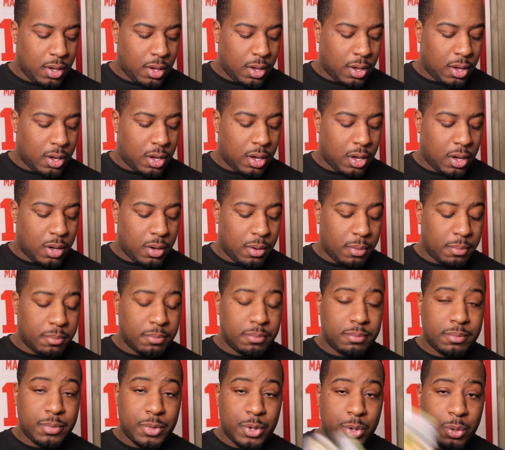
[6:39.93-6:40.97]
Um,
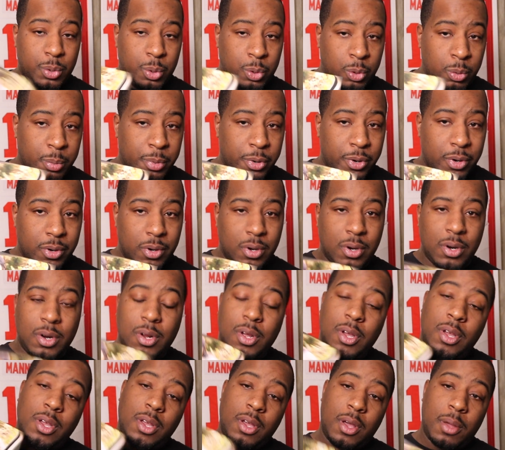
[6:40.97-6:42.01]
the Uber,
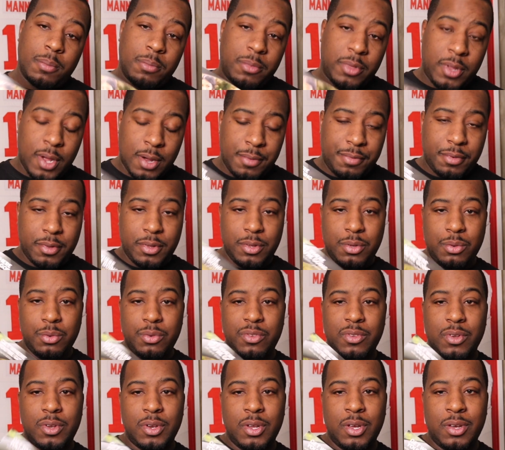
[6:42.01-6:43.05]
I'm definitely
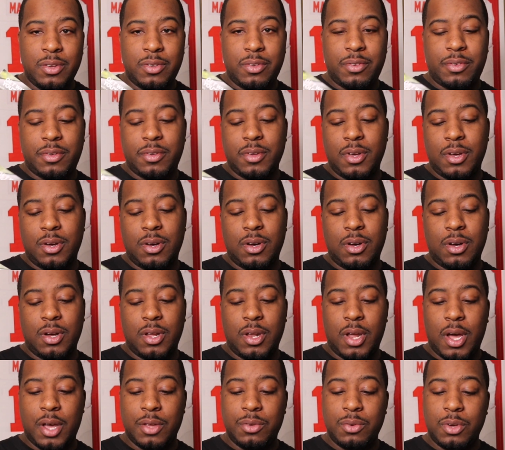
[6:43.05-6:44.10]
using this a
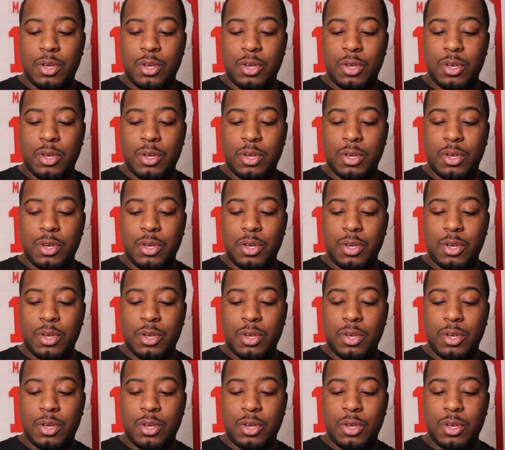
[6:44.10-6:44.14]
lot.